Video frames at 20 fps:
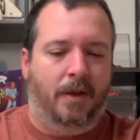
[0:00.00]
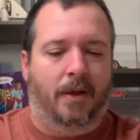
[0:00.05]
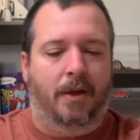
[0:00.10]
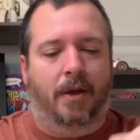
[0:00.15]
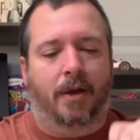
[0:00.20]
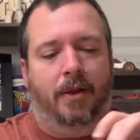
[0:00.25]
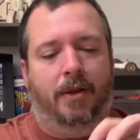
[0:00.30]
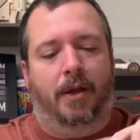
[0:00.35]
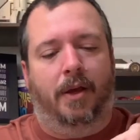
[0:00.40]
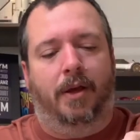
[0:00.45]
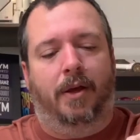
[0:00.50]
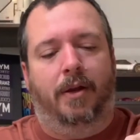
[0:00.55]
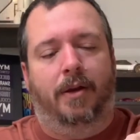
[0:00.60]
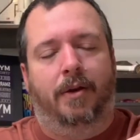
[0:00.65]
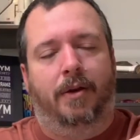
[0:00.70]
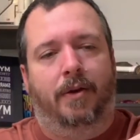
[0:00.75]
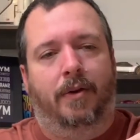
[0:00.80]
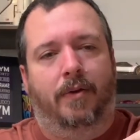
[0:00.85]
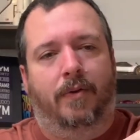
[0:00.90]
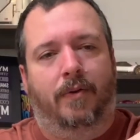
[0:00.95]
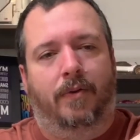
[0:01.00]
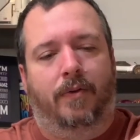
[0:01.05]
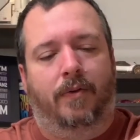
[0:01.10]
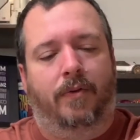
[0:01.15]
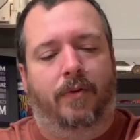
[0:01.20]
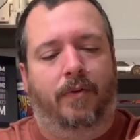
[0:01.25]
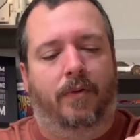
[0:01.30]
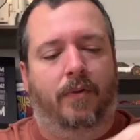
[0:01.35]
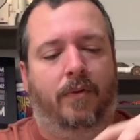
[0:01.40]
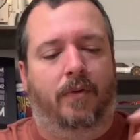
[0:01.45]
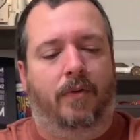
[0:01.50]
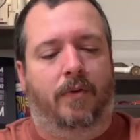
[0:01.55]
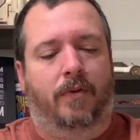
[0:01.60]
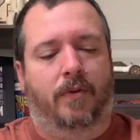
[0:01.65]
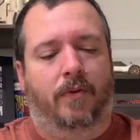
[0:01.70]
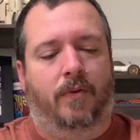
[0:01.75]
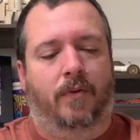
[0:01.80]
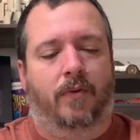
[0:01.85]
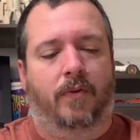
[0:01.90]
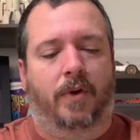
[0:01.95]
And then
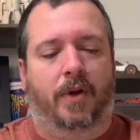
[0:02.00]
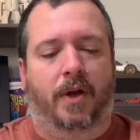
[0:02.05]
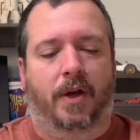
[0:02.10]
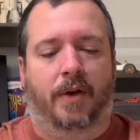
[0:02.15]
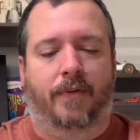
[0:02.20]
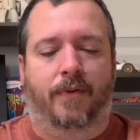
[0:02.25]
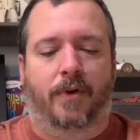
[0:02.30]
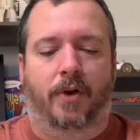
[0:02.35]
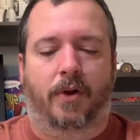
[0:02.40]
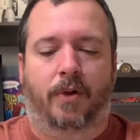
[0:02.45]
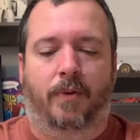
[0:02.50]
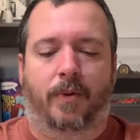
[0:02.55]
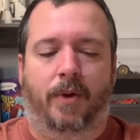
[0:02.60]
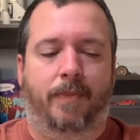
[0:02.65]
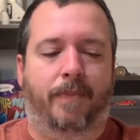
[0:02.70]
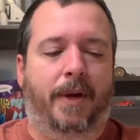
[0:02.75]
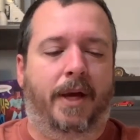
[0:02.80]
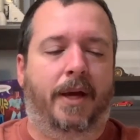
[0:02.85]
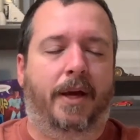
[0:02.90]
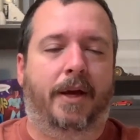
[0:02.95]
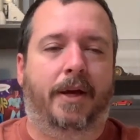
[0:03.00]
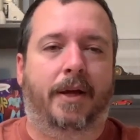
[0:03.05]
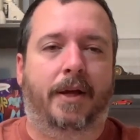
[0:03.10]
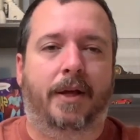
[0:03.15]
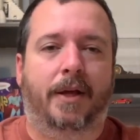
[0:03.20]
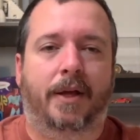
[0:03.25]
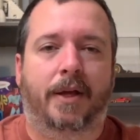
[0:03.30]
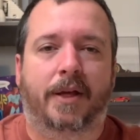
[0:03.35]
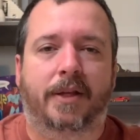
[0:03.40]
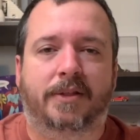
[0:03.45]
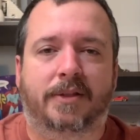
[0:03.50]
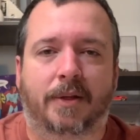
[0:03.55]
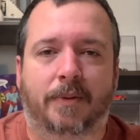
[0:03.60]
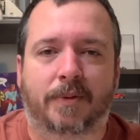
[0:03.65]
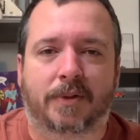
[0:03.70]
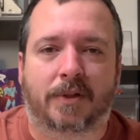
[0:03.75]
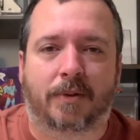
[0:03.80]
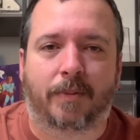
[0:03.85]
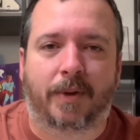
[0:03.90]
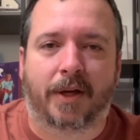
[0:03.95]
when you have it all the way back, it
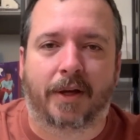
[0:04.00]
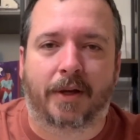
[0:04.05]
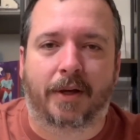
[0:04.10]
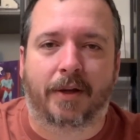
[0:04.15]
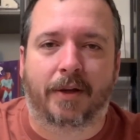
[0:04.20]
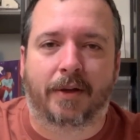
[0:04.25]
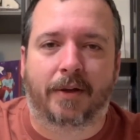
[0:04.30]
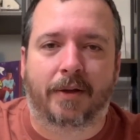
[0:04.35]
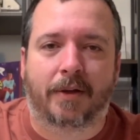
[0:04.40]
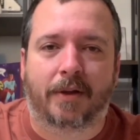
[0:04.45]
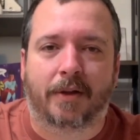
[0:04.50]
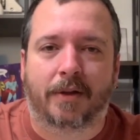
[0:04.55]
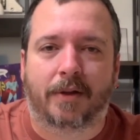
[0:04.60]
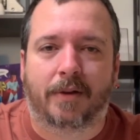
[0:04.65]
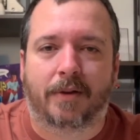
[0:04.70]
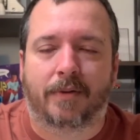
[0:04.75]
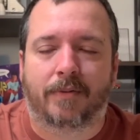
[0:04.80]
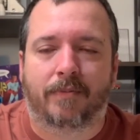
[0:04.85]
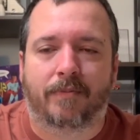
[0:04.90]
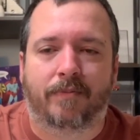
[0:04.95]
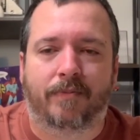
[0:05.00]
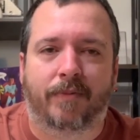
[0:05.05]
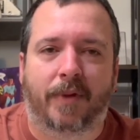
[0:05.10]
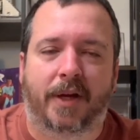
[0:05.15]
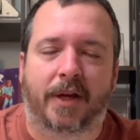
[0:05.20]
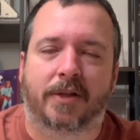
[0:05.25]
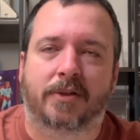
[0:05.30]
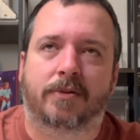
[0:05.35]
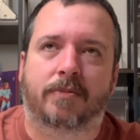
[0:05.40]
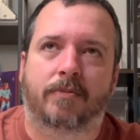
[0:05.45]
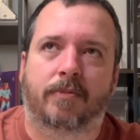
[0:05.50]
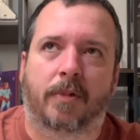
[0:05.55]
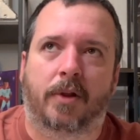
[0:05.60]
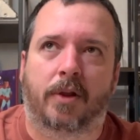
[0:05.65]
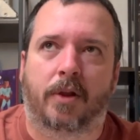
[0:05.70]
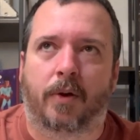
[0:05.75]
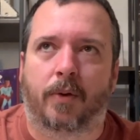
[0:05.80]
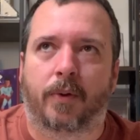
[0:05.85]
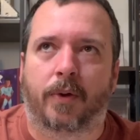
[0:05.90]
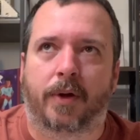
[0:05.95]
seems to be, I guess, a
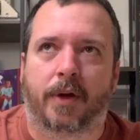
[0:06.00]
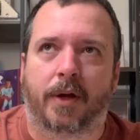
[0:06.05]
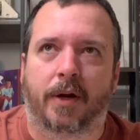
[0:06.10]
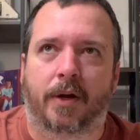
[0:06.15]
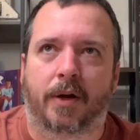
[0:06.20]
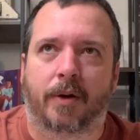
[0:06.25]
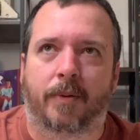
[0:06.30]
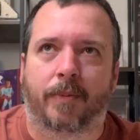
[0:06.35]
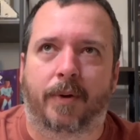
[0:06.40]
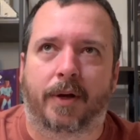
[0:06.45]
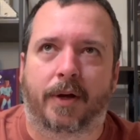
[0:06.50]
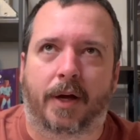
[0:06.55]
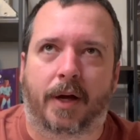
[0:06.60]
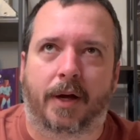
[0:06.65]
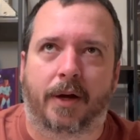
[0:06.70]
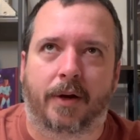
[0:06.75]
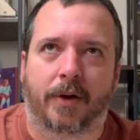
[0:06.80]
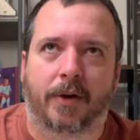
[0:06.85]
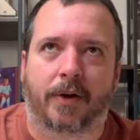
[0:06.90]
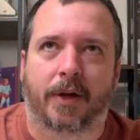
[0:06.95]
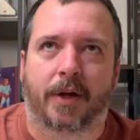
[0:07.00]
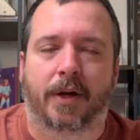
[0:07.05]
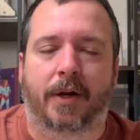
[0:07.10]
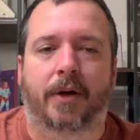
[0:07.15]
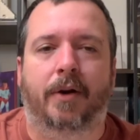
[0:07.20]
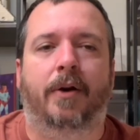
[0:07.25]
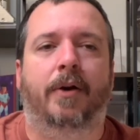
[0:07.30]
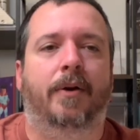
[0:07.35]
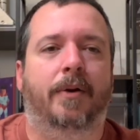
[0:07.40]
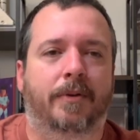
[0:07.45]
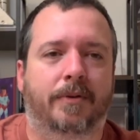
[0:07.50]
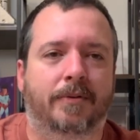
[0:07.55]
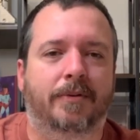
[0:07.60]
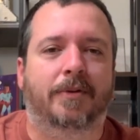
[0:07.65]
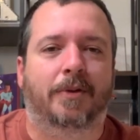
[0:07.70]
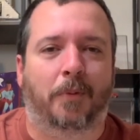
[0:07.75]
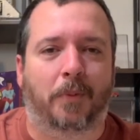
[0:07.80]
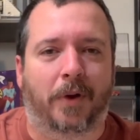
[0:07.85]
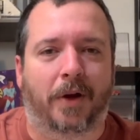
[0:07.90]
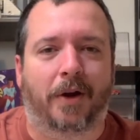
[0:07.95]
lower gear, but a higher gear,
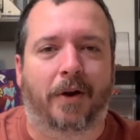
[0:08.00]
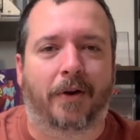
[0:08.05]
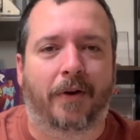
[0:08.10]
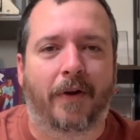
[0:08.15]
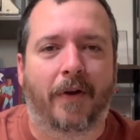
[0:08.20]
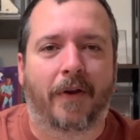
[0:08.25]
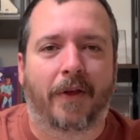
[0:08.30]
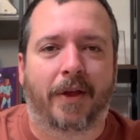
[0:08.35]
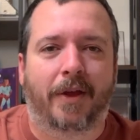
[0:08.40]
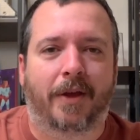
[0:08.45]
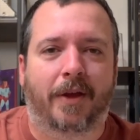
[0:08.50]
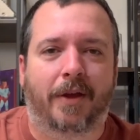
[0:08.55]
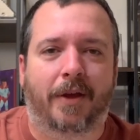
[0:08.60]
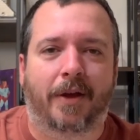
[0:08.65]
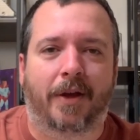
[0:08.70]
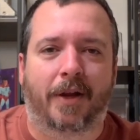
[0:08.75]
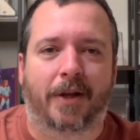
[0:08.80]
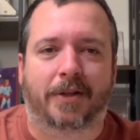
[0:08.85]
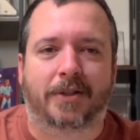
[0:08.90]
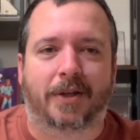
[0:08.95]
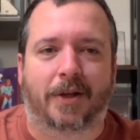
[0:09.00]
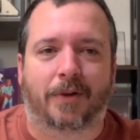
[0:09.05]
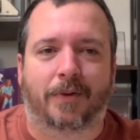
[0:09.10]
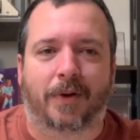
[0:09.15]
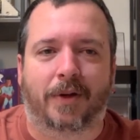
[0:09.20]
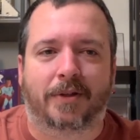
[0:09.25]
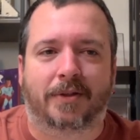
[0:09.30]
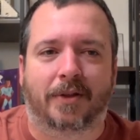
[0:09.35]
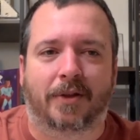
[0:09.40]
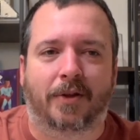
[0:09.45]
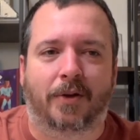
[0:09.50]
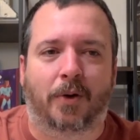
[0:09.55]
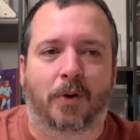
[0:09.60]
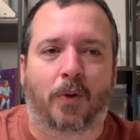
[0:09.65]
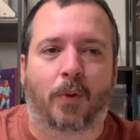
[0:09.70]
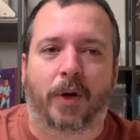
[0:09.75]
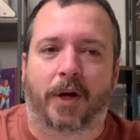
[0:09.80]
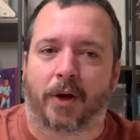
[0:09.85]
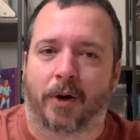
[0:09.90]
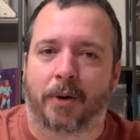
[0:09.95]
where it accelerates a little
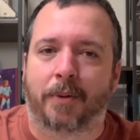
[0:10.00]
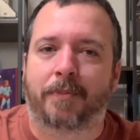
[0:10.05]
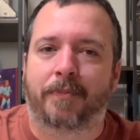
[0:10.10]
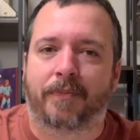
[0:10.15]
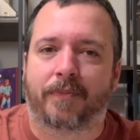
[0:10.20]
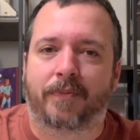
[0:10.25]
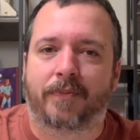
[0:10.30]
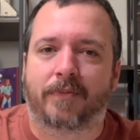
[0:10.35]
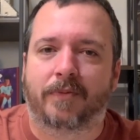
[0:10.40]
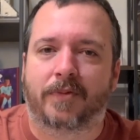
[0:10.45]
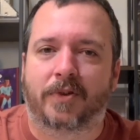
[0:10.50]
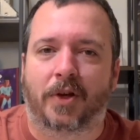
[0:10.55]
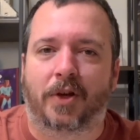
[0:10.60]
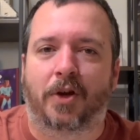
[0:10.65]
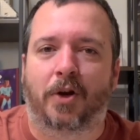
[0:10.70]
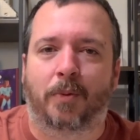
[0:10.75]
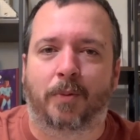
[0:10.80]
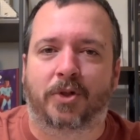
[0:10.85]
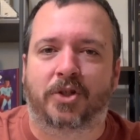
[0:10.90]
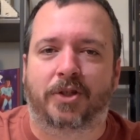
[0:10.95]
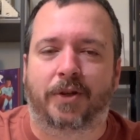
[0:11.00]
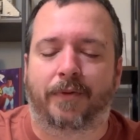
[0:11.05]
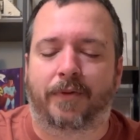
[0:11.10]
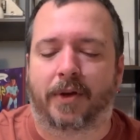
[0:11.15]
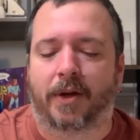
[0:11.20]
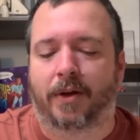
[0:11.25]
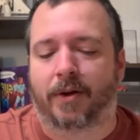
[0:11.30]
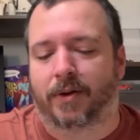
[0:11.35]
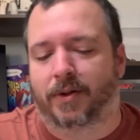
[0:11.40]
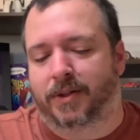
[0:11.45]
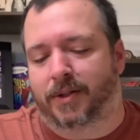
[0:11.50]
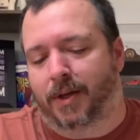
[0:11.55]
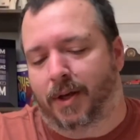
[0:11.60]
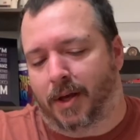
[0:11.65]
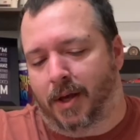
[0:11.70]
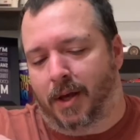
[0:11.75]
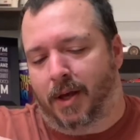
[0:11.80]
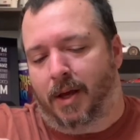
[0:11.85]
quicker. So you can almost shift gears.